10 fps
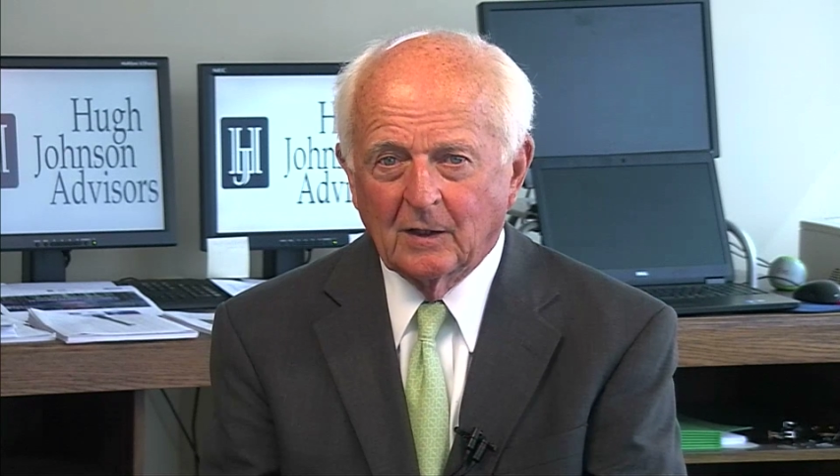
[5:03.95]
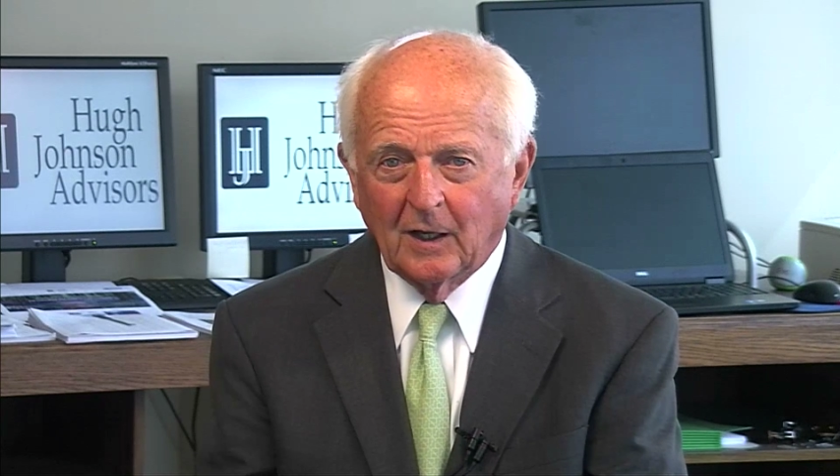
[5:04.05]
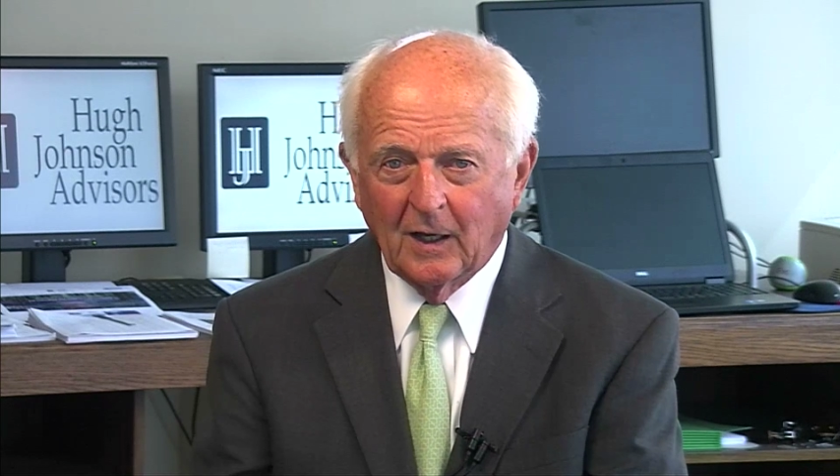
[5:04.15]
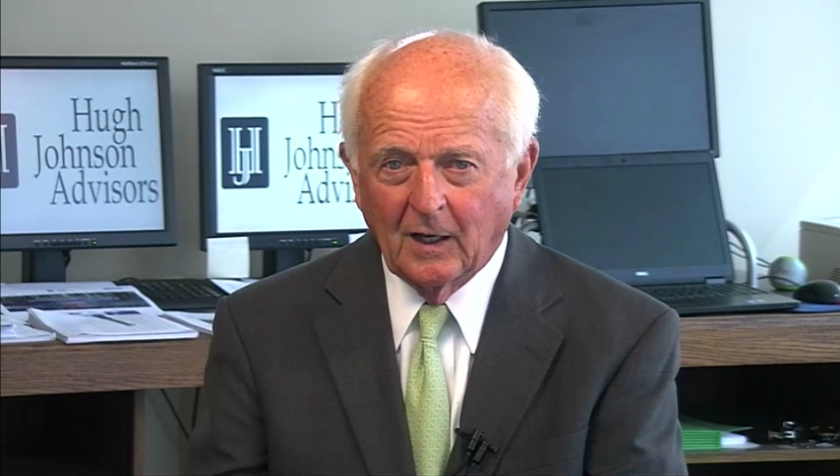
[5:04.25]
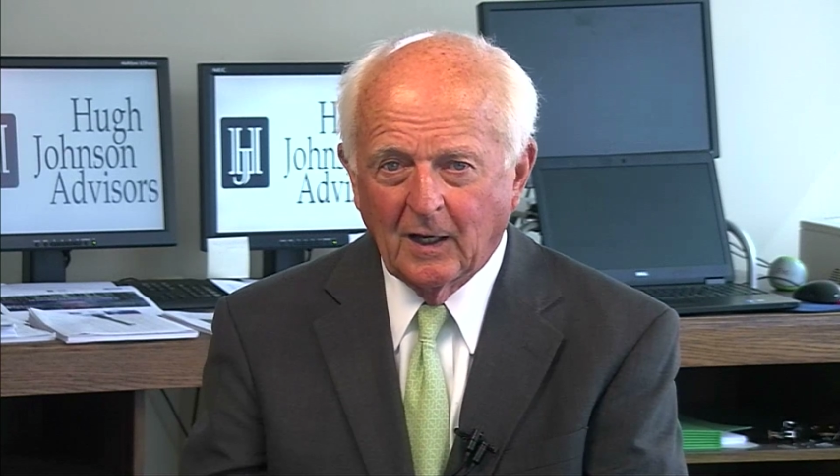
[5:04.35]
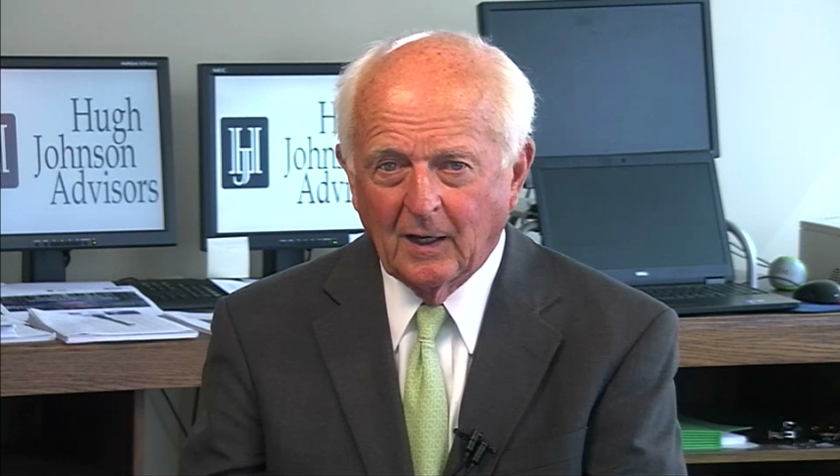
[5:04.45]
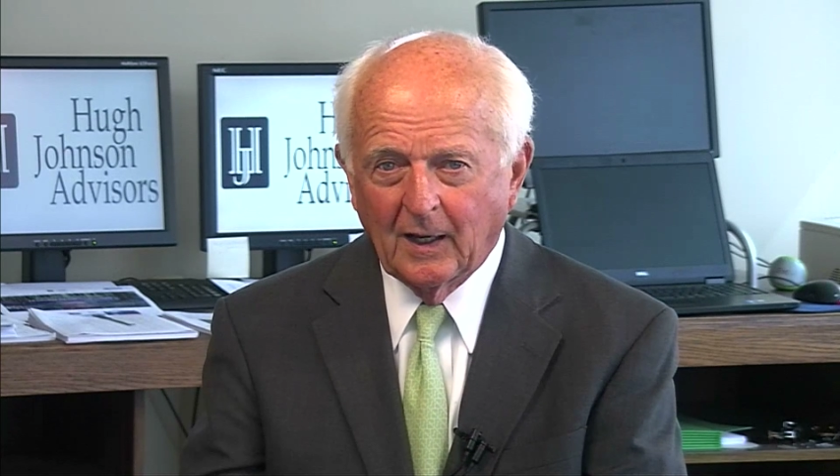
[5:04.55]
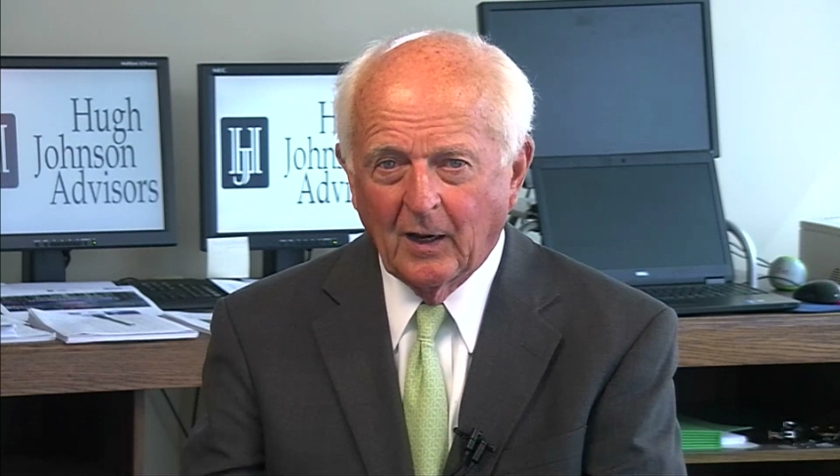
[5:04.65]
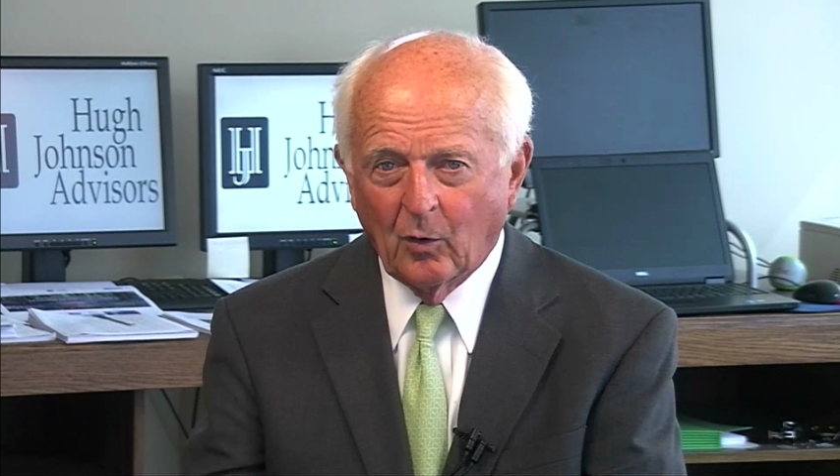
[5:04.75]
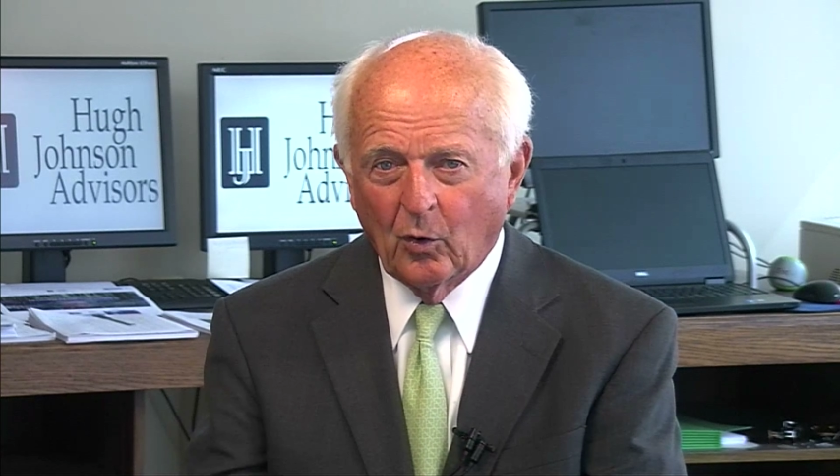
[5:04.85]

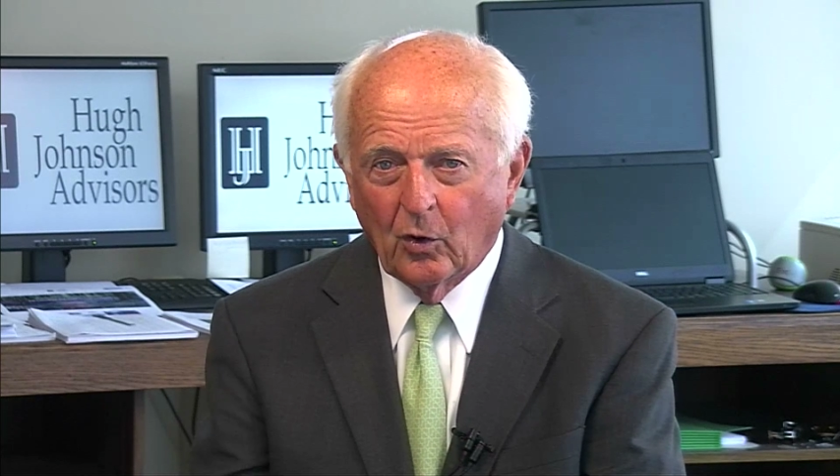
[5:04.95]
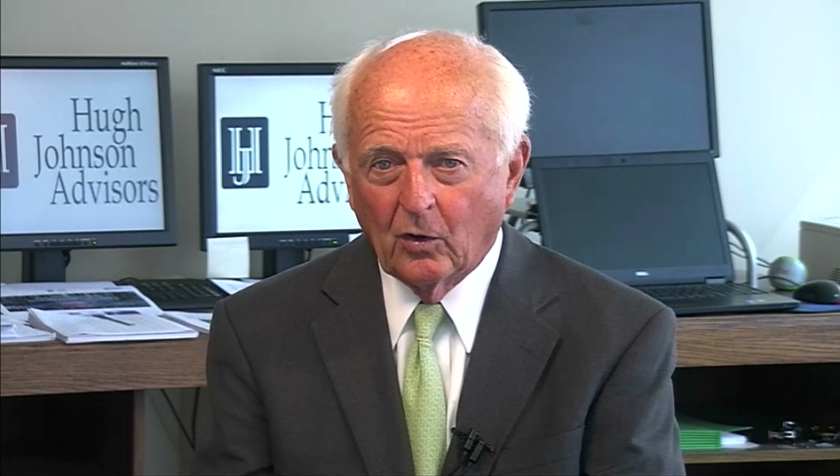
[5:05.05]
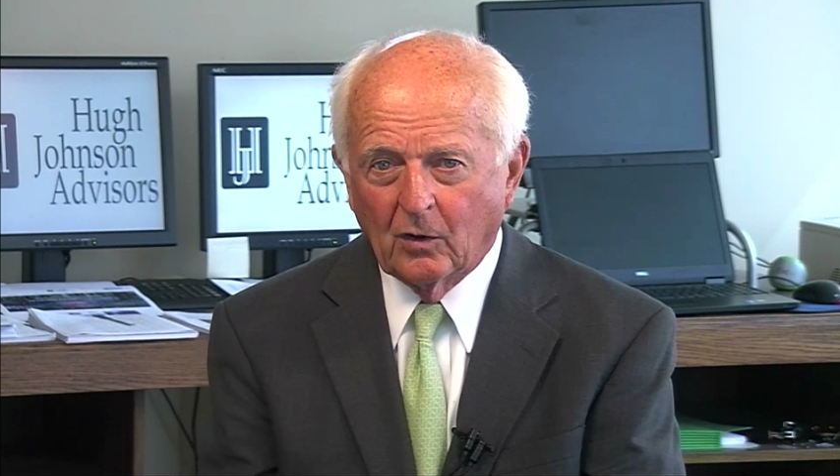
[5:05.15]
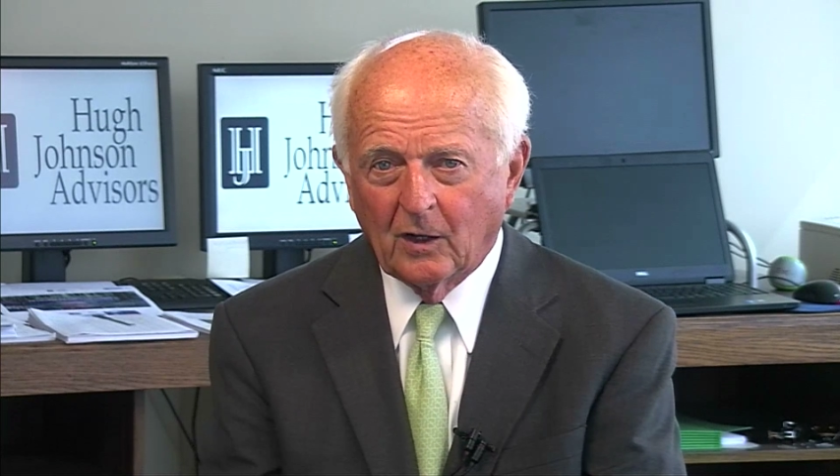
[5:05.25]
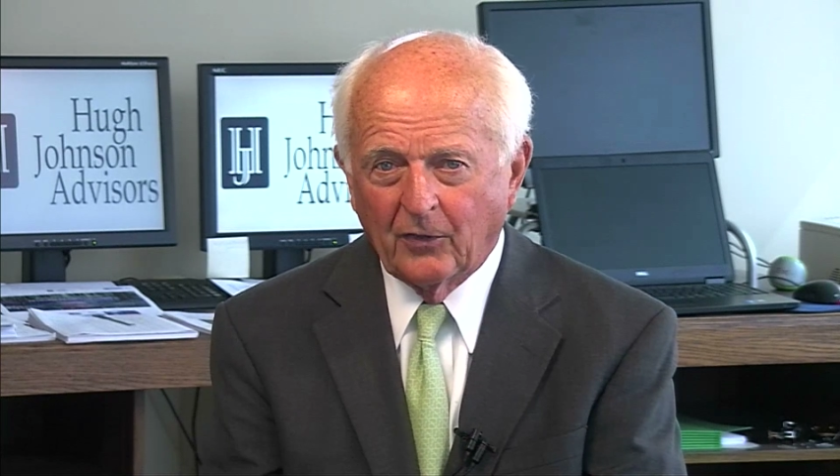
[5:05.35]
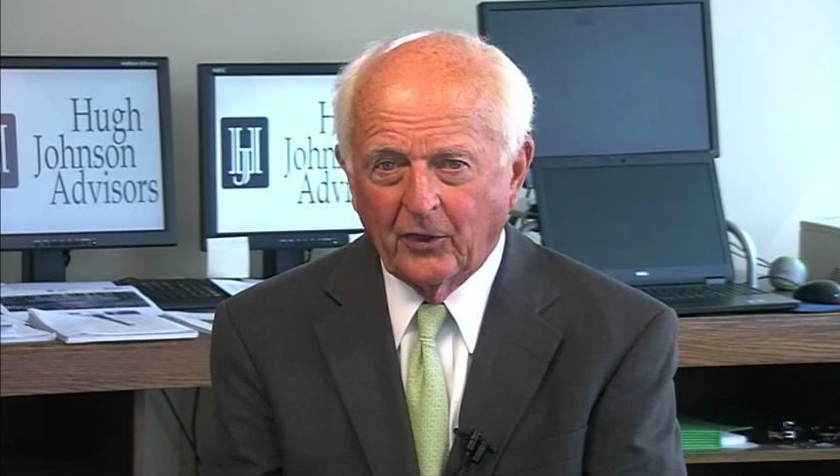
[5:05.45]
or